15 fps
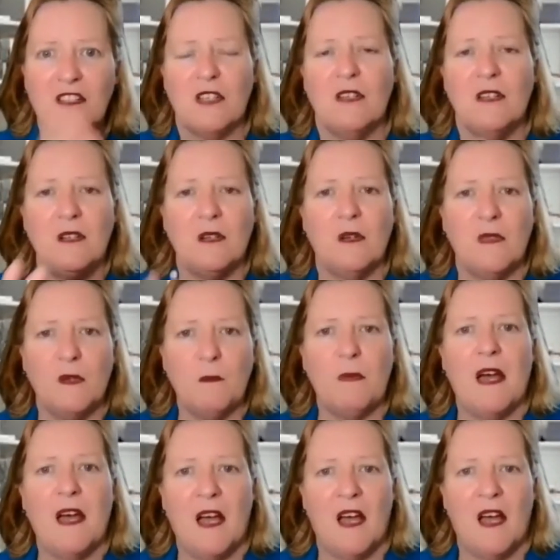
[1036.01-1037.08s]
turn on the
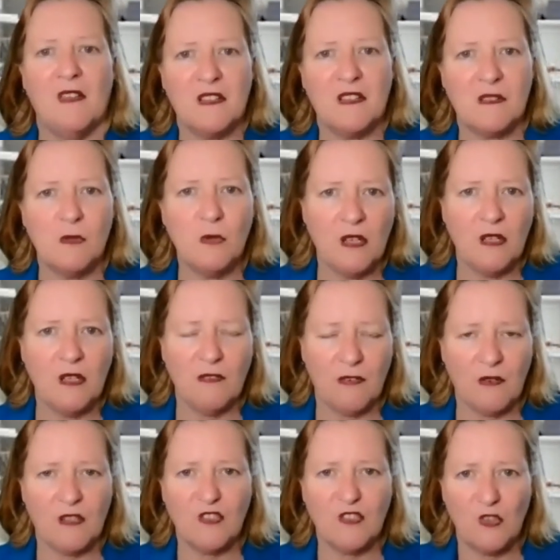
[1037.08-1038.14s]
part that's looking
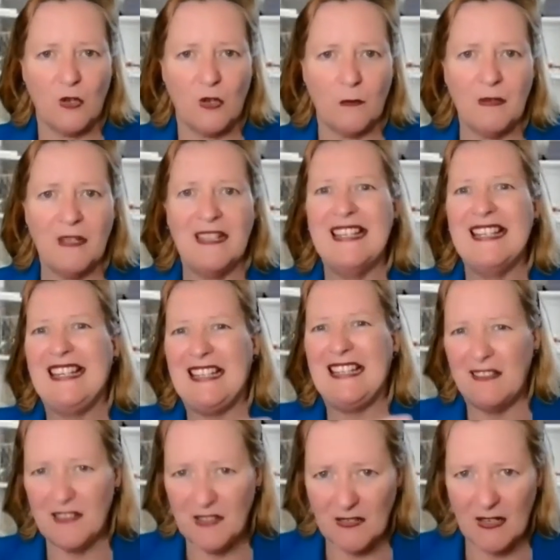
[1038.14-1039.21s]
for a job
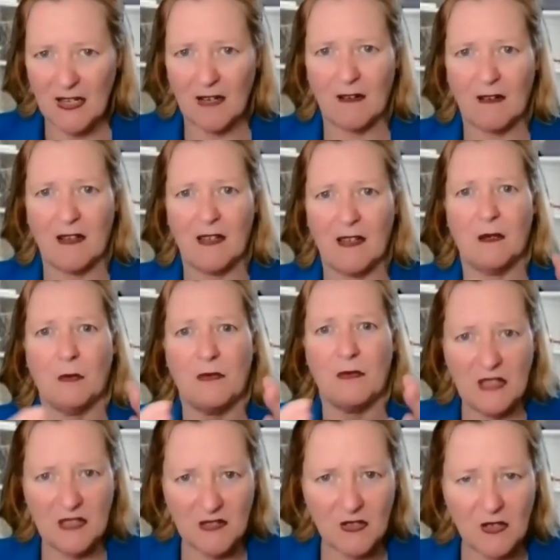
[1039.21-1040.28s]
in this area
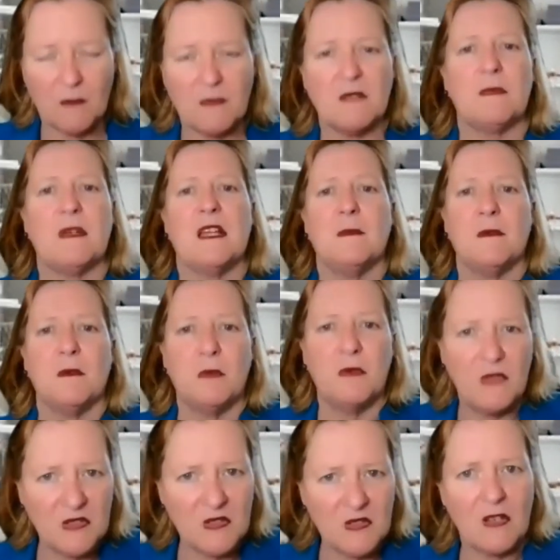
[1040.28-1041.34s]
with these types of people
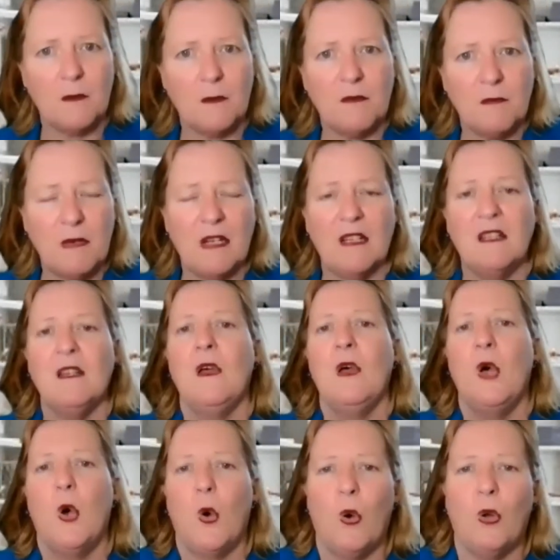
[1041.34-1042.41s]
with this type of money,
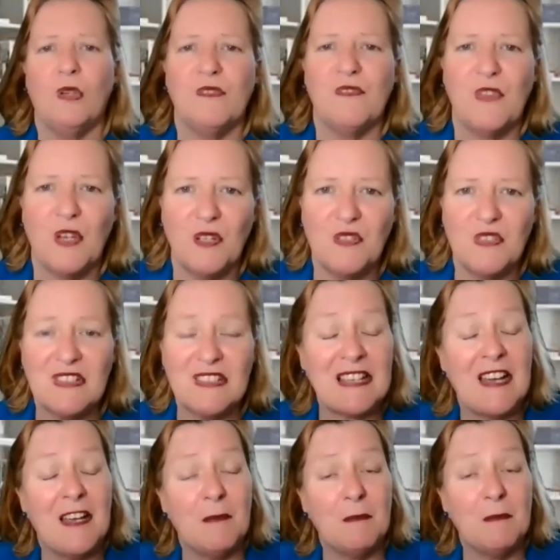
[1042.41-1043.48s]
all of those
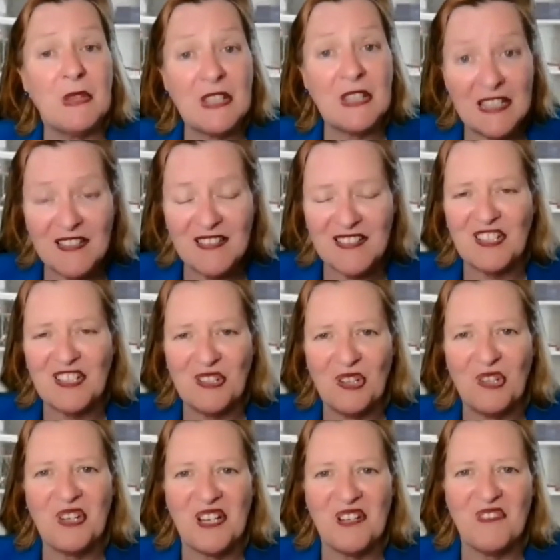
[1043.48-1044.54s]
um, things that
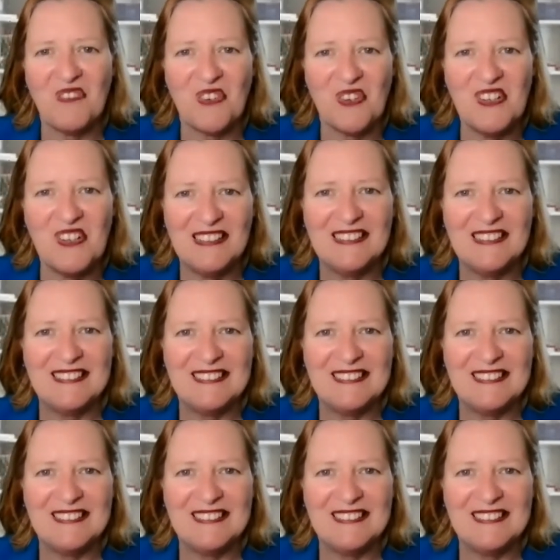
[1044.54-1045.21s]
you're looking for.